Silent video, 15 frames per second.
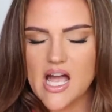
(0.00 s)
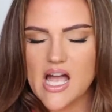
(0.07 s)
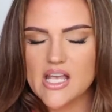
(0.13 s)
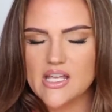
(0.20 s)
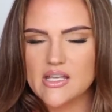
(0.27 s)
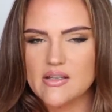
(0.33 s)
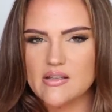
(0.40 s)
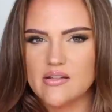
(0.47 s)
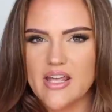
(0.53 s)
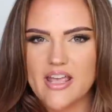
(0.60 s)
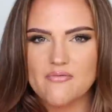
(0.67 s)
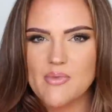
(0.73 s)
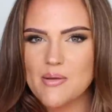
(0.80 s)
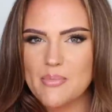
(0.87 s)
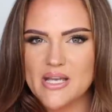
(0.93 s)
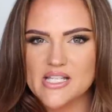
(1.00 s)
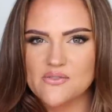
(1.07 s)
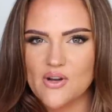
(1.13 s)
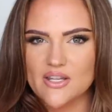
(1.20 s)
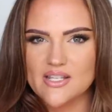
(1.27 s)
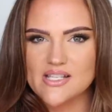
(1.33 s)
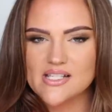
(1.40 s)
I gave my best
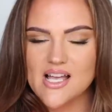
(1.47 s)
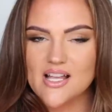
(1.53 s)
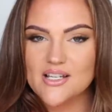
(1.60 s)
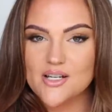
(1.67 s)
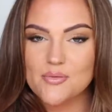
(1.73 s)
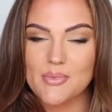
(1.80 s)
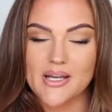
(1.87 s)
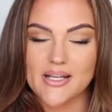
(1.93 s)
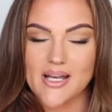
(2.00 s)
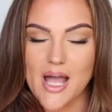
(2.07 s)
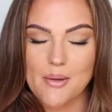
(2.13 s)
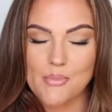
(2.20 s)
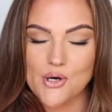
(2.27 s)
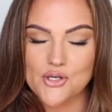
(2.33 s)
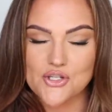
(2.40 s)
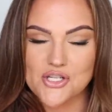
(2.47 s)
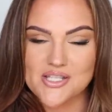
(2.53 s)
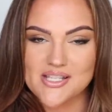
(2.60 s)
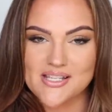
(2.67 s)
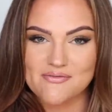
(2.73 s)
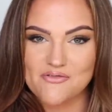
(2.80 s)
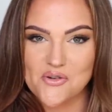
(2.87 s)
friend this color, but I
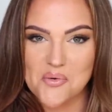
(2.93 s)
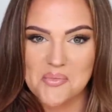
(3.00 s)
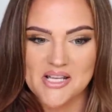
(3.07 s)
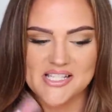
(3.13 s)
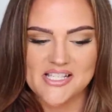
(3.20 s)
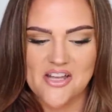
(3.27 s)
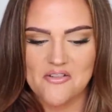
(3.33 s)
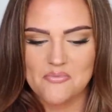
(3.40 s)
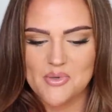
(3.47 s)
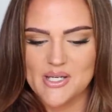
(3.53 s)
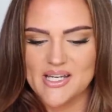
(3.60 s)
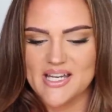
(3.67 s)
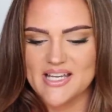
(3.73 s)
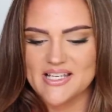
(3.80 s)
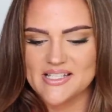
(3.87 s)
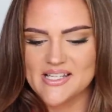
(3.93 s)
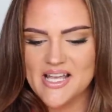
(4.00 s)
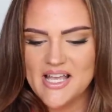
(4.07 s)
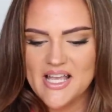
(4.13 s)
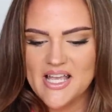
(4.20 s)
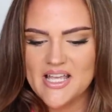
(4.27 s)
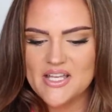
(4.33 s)
purchased it for myself because
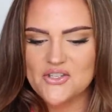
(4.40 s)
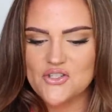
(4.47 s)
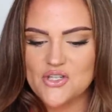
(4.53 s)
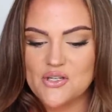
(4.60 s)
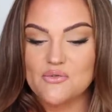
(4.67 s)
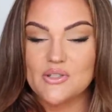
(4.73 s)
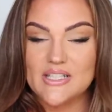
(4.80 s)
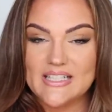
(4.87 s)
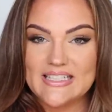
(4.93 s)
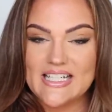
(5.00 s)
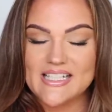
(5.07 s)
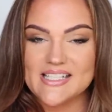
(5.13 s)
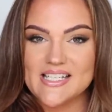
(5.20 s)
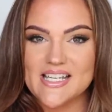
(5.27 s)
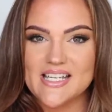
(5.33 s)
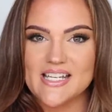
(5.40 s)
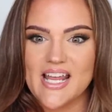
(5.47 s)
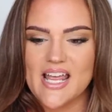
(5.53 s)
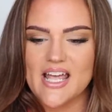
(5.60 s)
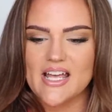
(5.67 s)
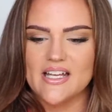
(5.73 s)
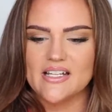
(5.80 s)
she really liked it,
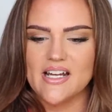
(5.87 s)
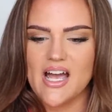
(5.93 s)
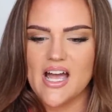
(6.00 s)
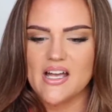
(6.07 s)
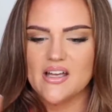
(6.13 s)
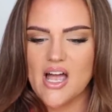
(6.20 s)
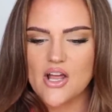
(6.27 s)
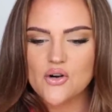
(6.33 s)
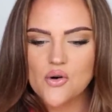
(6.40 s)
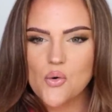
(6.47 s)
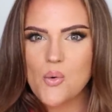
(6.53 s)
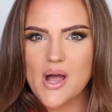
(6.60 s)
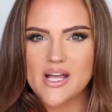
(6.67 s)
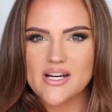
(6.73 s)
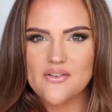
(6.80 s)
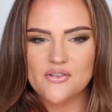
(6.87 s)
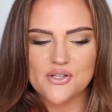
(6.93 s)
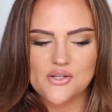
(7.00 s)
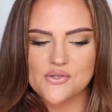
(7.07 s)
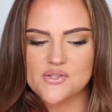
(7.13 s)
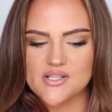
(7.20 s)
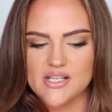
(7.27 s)
and I don't know why I never
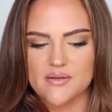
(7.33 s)
used